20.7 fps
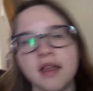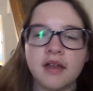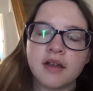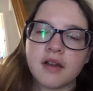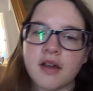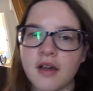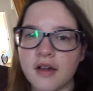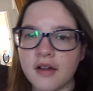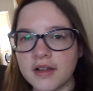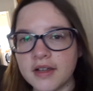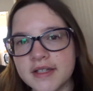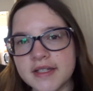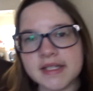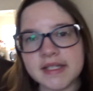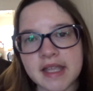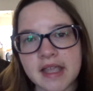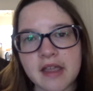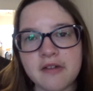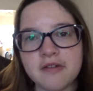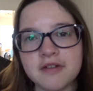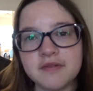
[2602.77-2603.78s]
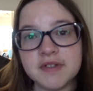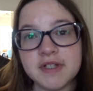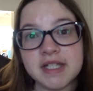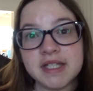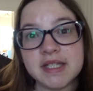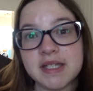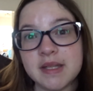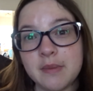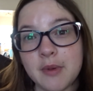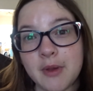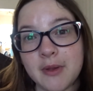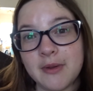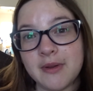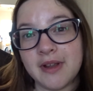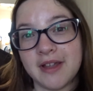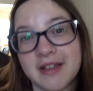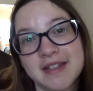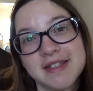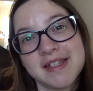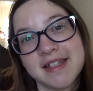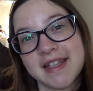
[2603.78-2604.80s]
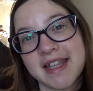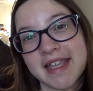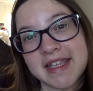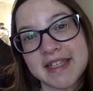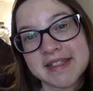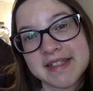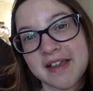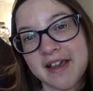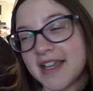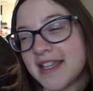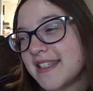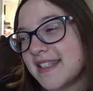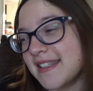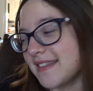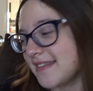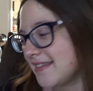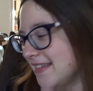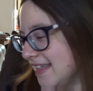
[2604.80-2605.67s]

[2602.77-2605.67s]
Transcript: Carl and Sarah of Disney Polar. So thanks, guys.